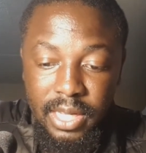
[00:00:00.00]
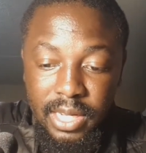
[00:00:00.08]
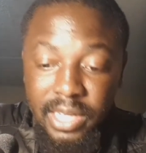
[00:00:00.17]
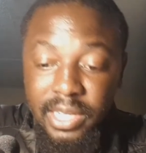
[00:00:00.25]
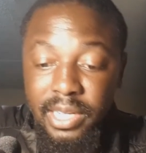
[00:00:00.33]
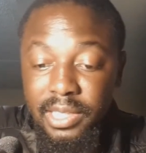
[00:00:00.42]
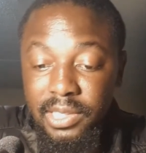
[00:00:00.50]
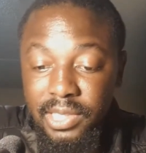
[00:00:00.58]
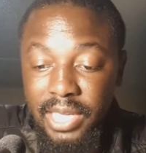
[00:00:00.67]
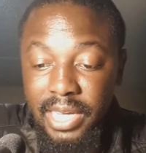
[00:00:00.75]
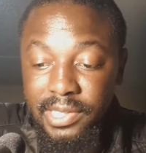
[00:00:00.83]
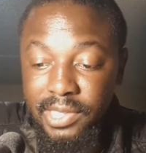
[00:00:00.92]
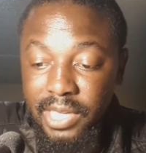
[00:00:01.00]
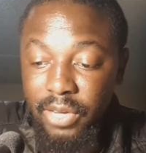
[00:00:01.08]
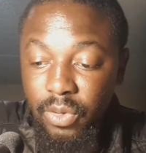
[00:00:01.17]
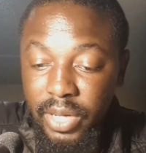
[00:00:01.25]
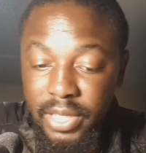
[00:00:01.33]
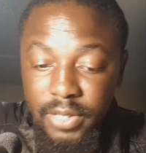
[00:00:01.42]
Clinical signs can
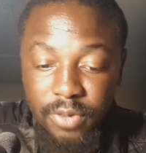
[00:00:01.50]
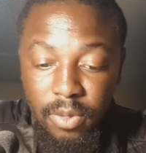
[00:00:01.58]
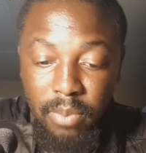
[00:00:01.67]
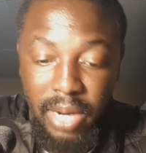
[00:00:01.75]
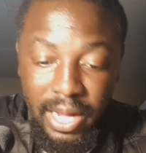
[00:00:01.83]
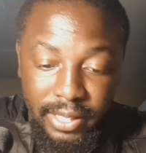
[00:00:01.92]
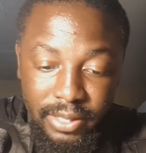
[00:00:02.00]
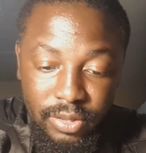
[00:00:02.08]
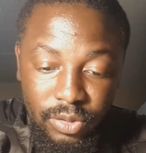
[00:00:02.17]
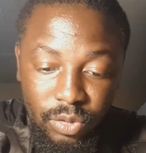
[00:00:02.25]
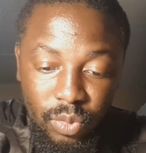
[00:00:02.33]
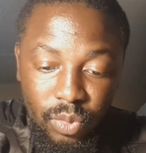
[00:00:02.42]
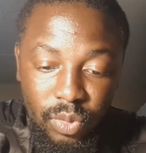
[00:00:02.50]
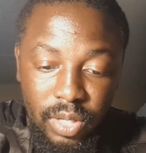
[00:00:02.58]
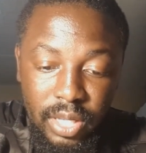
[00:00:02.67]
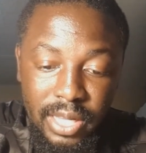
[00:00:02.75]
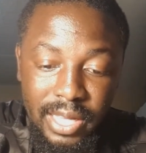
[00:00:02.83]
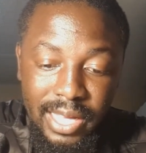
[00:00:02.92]
range from mild to
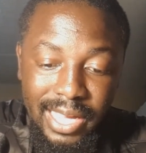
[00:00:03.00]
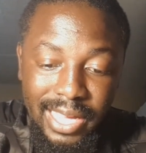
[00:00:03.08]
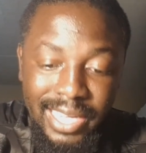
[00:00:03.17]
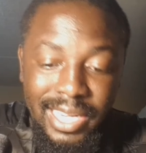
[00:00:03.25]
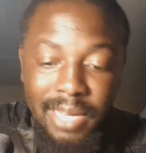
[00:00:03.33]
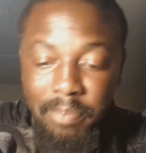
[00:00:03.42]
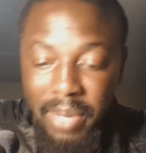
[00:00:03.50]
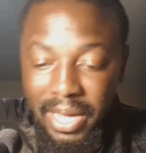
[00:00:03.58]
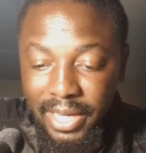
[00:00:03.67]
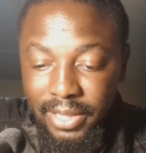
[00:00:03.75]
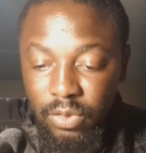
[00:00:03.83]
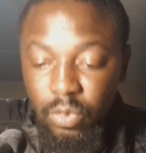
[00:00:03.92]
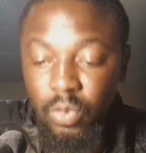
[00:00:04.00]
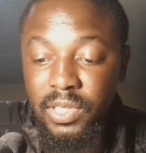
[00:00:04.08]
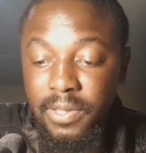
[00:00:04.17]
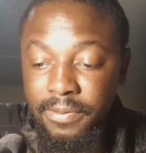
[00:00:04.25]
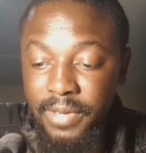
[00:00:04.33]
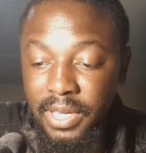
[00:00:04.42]
inapparent to
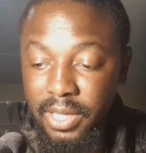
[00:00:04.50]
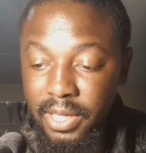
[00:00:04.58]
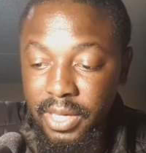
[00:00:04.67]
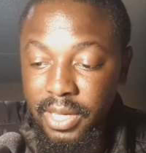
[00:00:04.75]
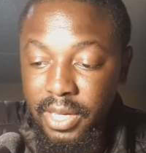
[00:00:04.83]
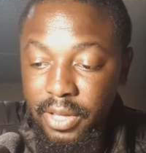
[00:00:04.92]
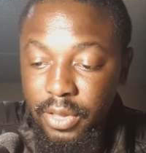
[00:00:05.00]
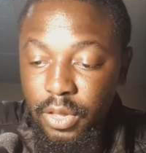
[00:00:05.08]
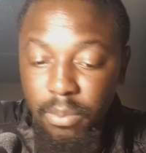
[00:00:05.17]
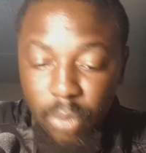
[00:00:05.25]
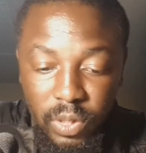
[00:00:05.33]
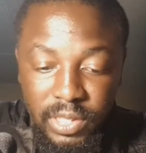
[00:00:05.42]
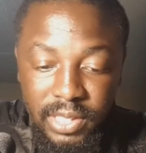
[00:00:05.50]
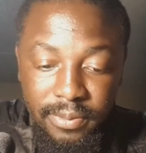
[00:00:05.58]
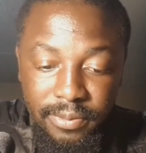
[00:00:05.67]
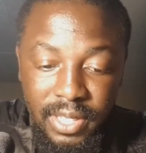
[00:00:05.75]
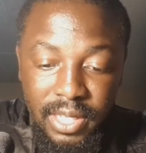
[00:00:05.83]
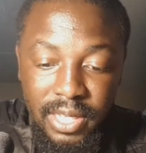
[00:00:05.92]
severe. The more
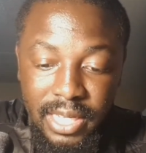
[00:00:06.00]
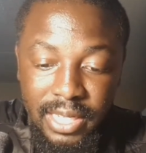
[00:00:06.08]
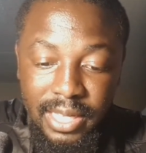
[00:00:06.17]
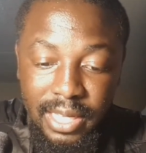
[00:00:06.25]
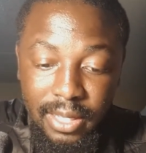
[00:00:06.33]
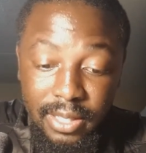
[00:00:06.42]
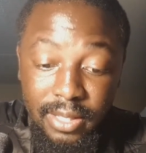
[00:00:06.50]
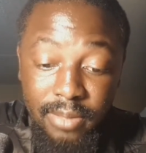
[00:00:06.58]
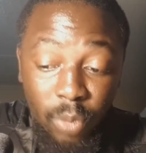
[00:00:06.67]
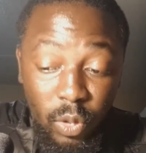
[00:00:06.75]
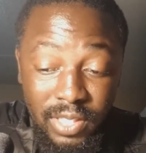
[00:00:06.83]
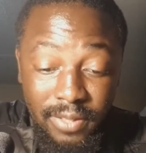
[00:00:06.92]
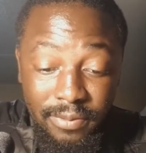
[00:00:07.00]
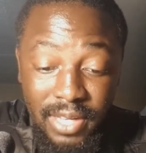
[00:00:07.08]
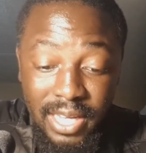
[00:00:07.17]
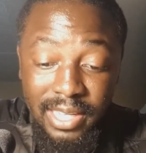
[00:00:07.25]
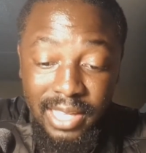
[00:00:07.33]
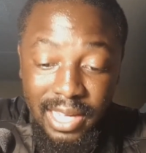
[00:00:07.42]
severe in
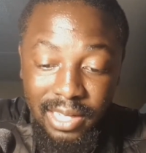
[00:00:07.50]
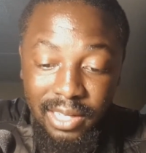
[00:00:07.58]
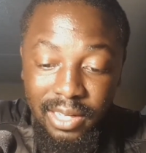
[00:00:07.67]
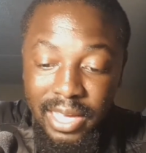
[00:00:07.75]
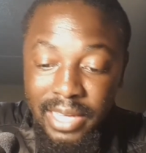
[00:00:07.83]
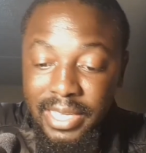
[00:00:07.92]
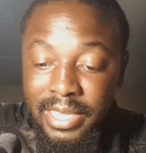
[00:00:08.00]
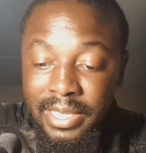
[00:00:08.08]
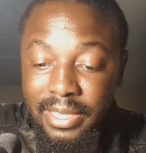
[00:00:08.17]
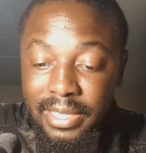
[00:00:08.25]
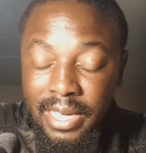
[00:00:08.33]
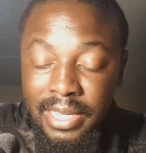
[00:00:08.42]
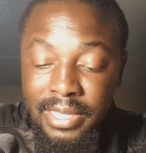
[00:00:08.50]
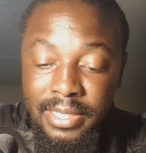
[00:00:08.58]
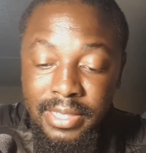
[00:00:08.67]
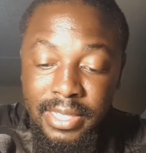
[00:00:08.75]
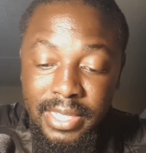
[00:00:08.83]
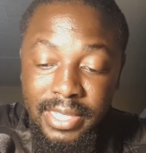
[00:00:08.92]
cattle and
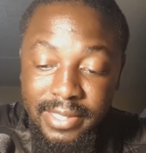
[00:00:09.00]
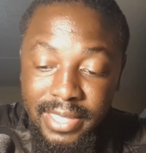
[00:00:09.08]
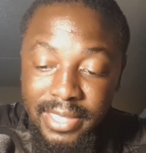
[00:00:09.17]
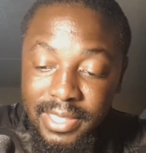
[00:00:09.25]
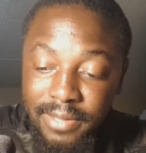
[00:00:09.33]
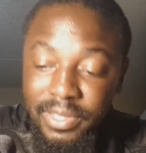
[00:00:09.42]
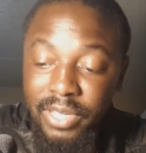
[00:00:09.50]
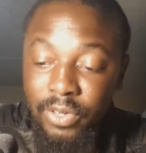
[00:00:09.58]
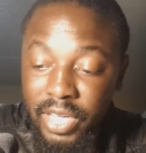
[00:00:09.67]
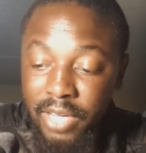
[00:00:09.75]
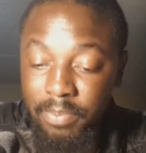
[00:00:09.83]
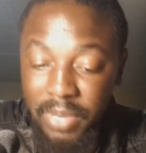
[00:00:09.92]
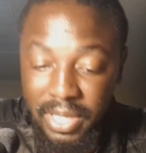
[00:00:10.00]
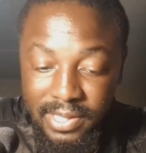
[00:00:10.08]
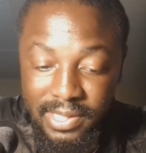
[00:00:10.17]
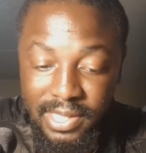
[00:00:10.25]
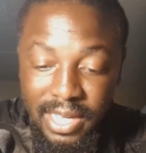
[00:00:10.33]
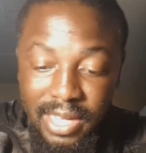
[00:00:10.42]
in intensively reared
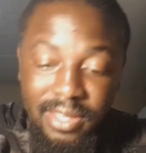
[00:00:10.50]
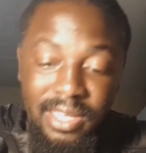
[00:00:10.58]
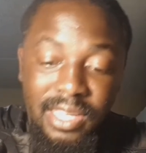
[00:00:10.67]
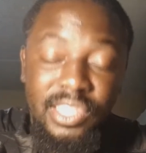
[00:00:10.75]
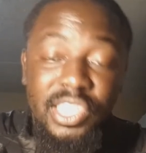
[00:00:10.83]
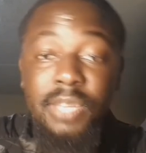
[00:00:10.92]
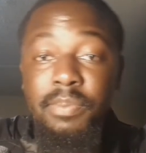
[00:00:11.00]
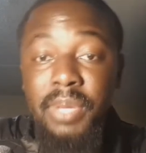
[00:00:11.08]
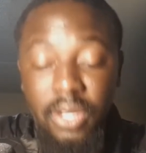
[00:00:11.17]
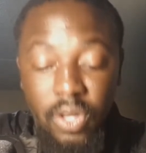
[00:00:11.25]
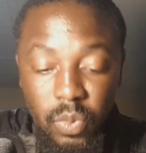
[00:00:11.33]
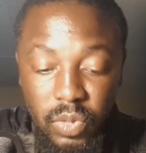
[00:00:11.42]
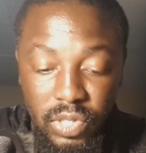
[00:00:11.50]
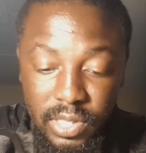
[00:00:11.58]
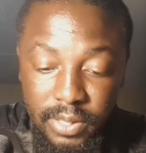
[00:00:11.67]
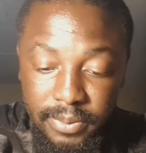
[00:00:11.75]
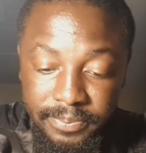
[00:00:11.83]
pigs than in sheep and goats.